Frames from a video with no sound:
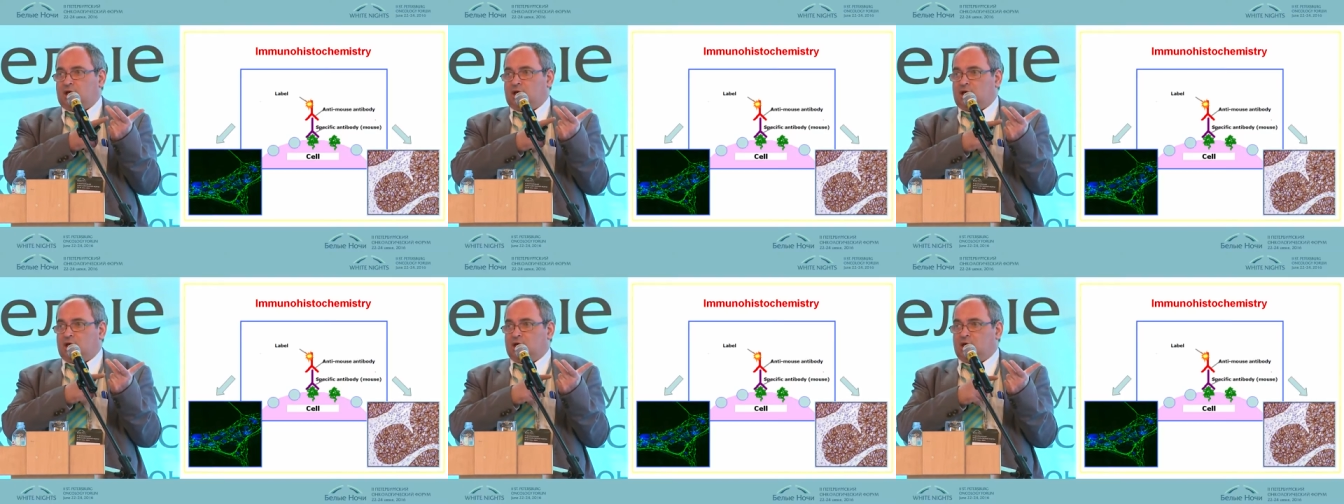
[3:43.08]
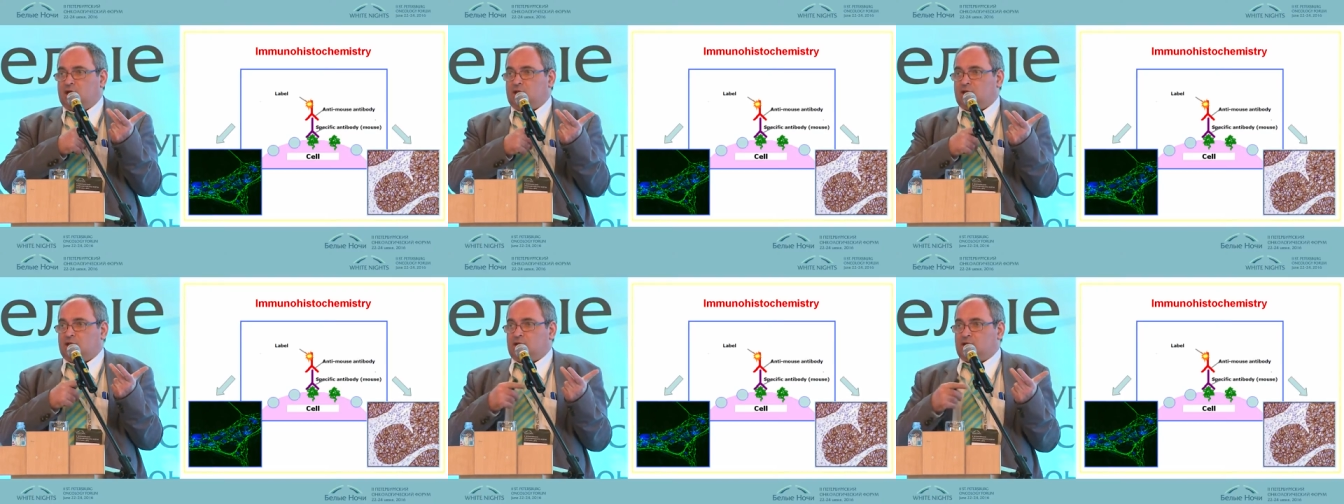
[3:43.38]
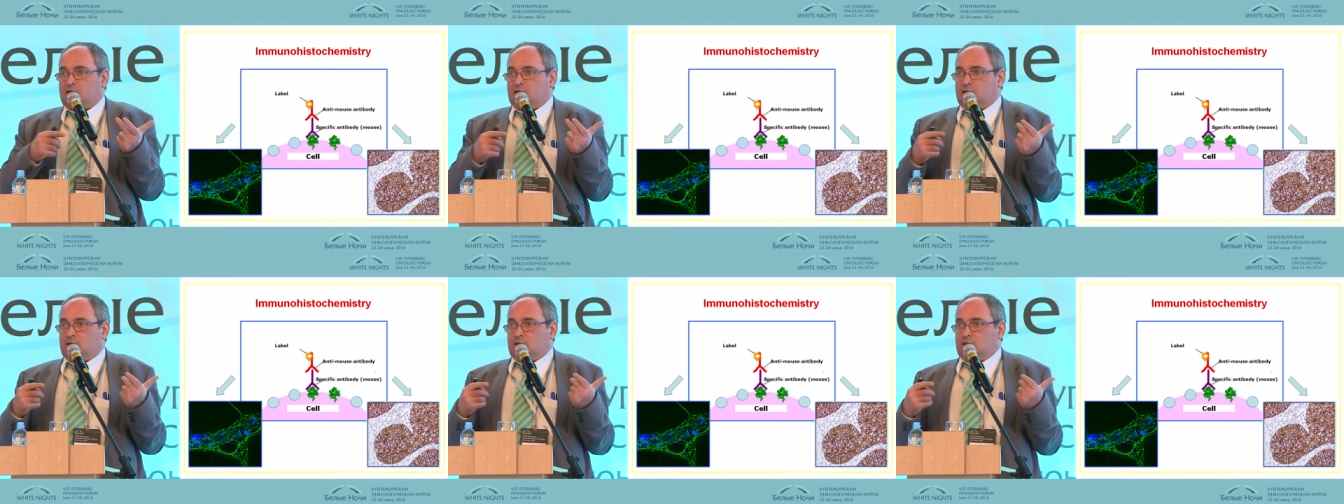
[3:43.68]
and
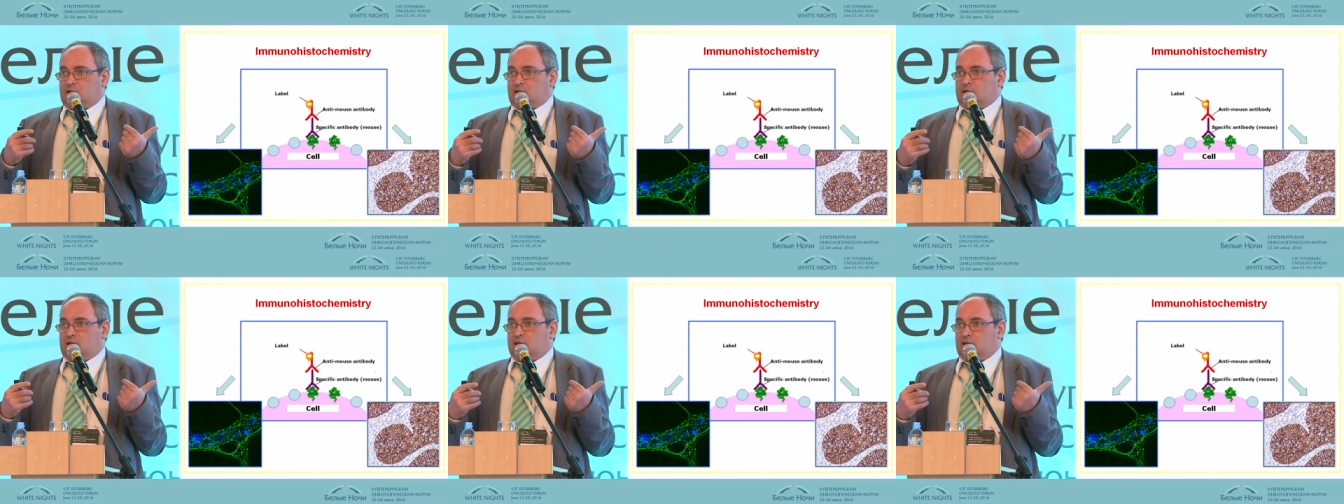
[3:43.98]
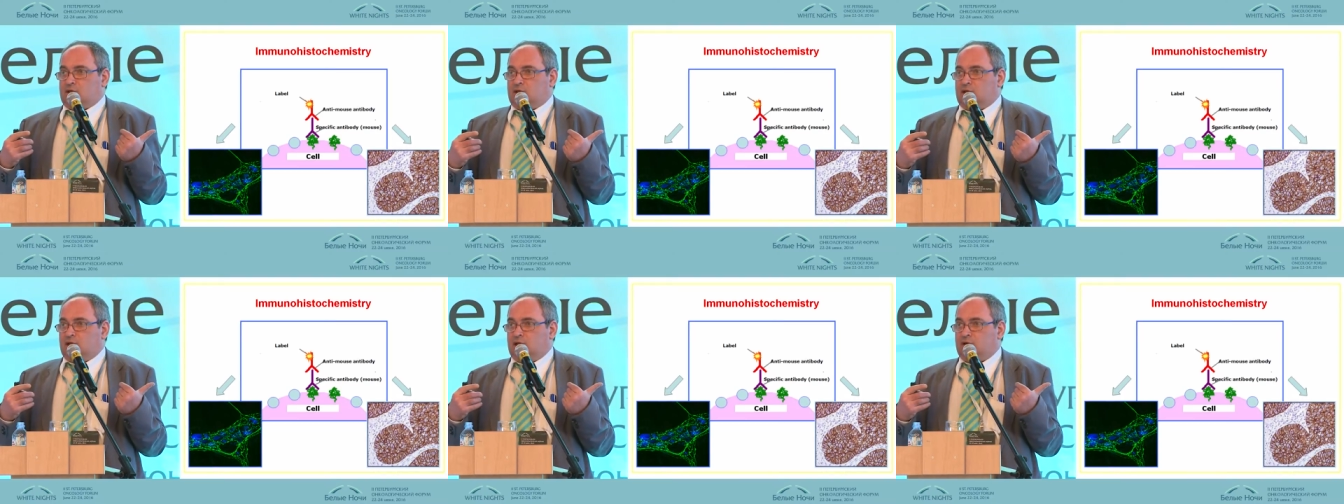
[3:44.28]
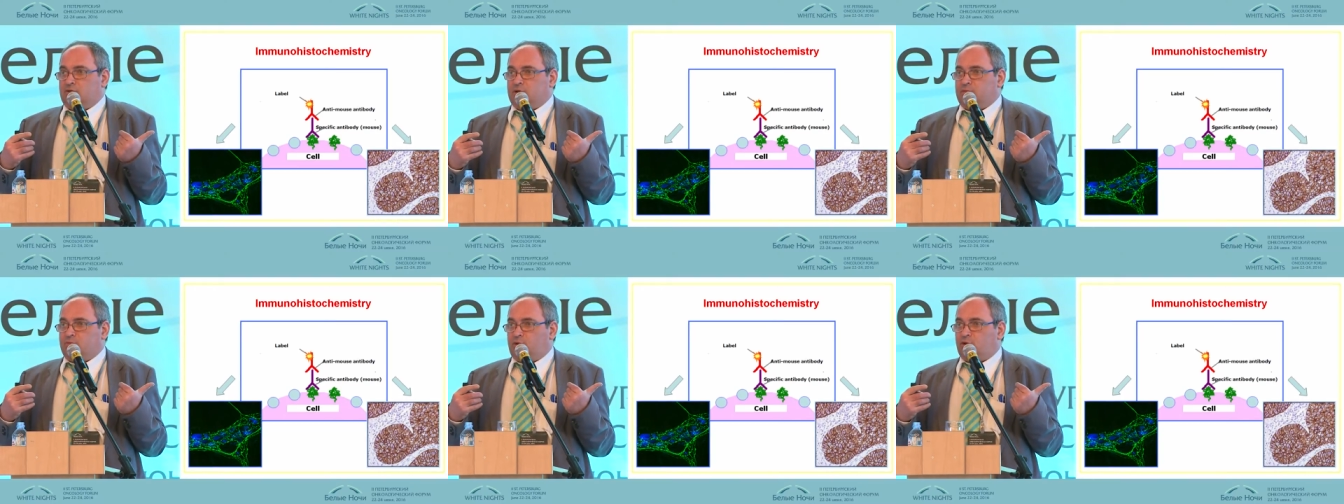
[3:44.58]

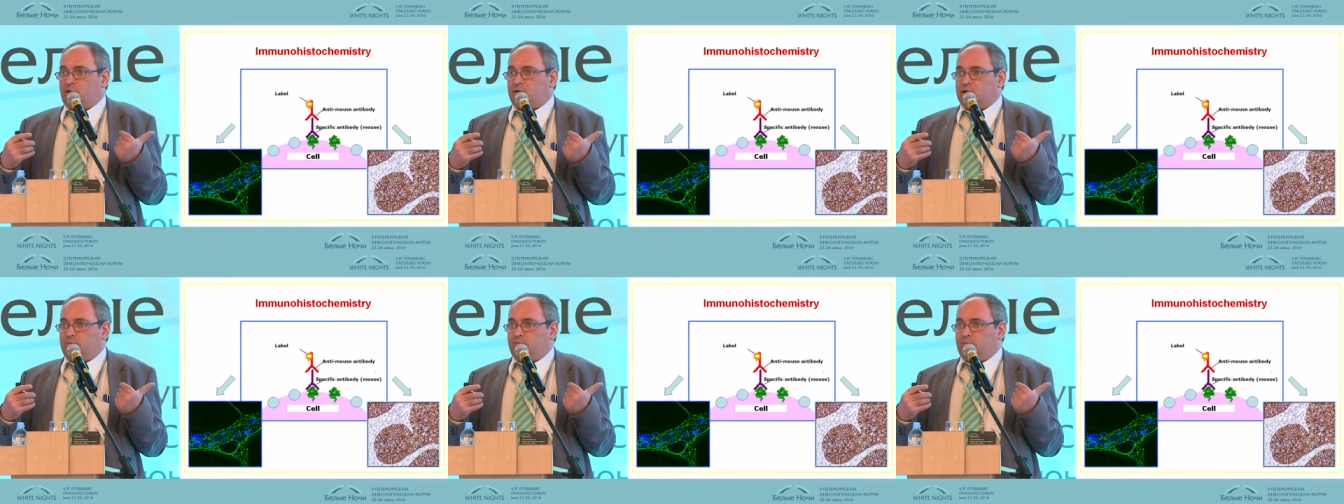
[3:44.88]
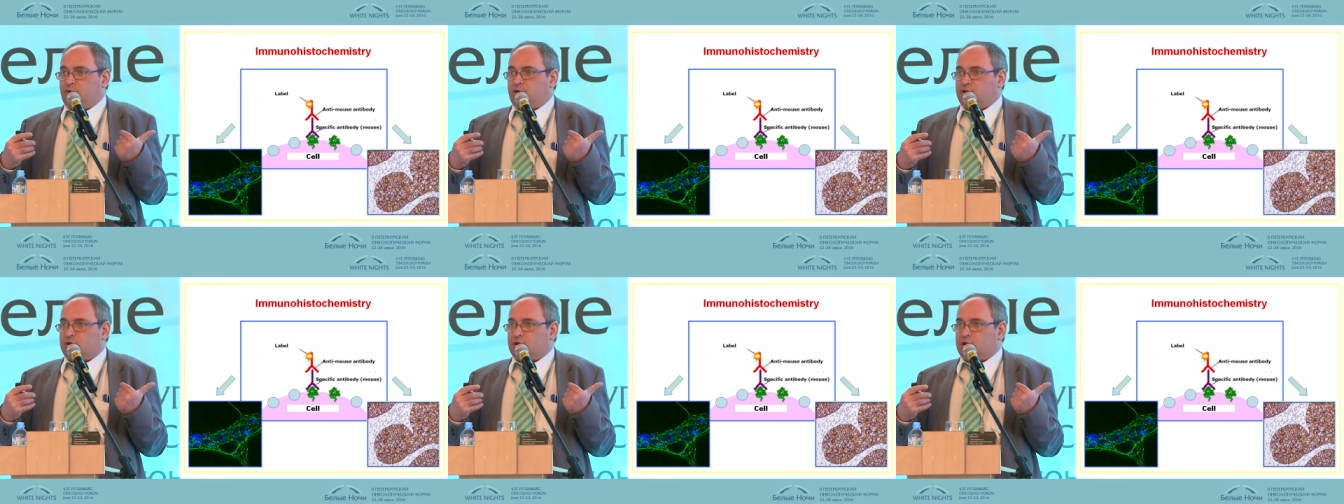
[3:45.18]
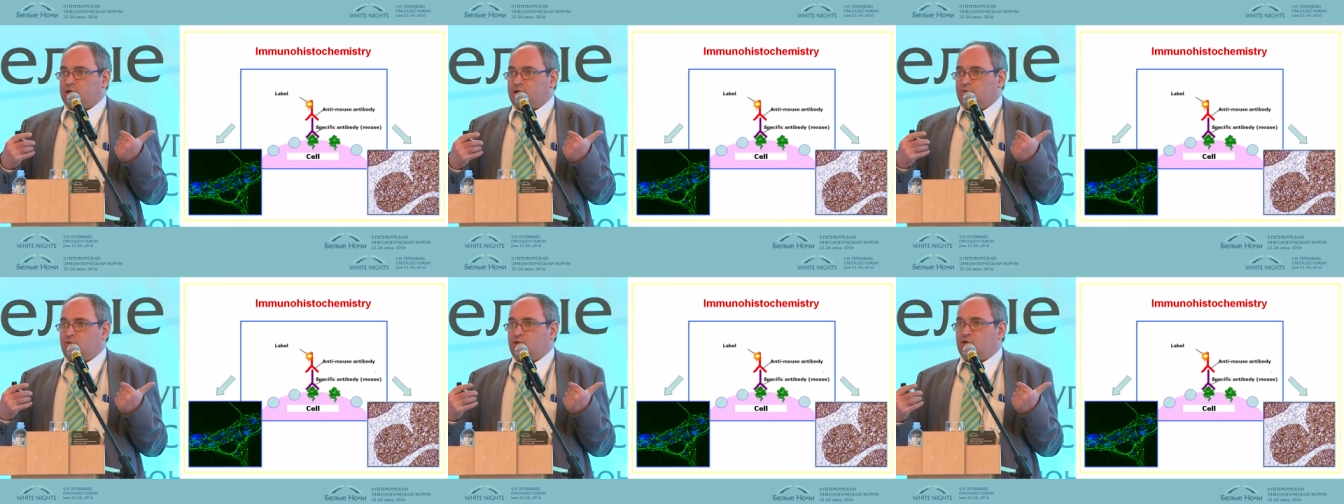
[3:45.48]
even more
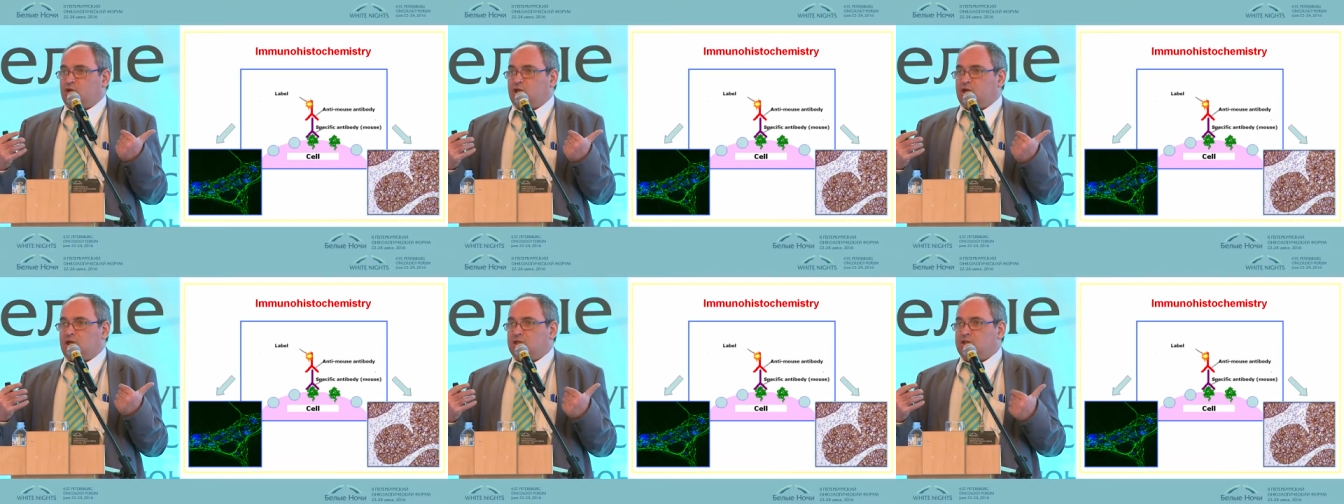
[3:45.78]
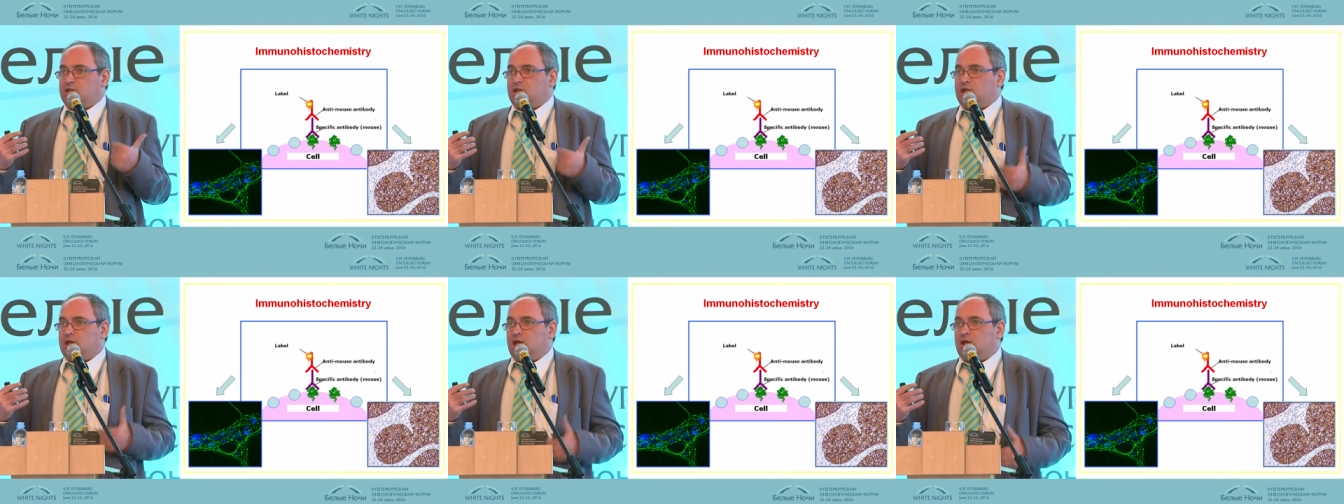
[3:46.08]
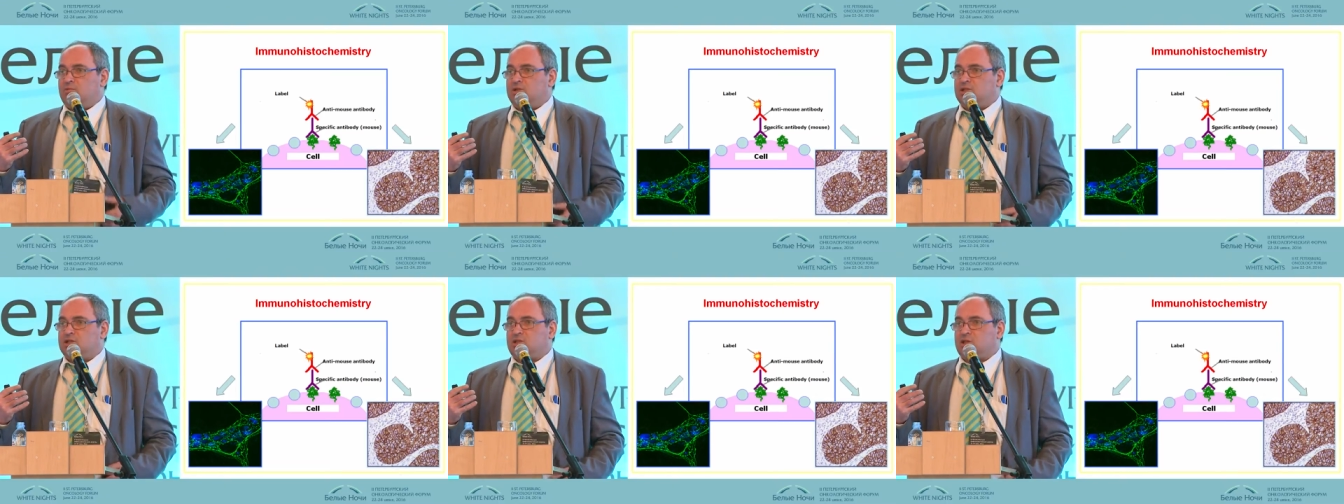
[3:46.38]
important,
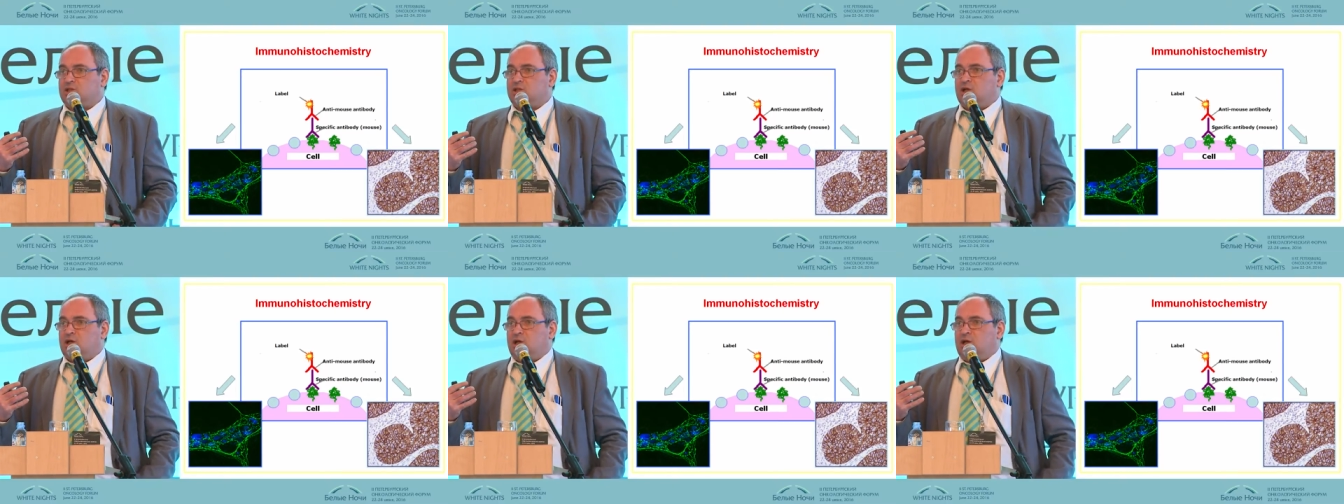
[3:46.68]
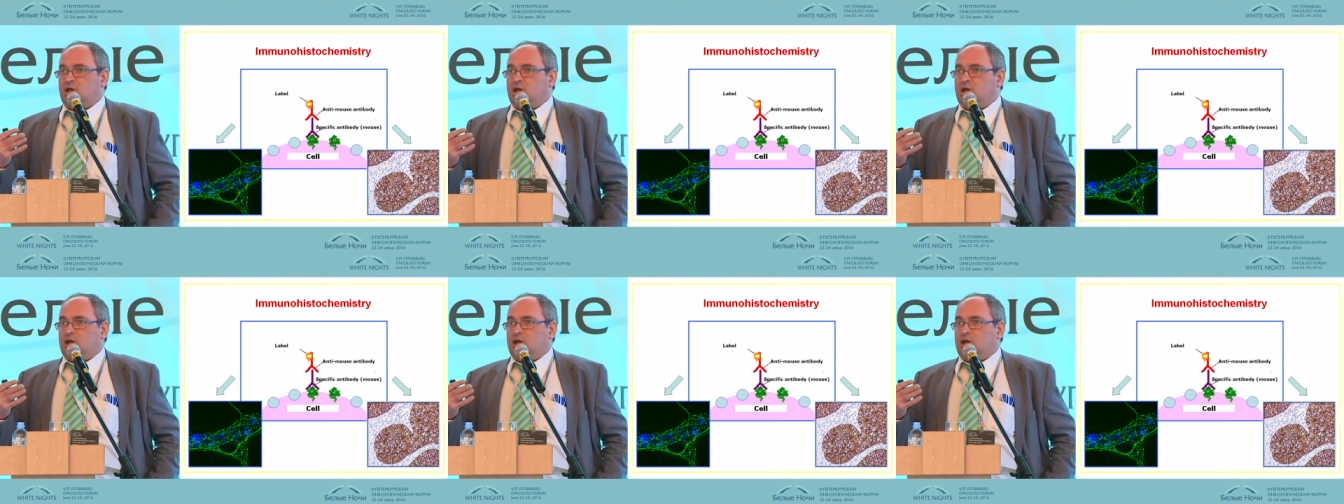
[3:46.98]
immunohistochemistry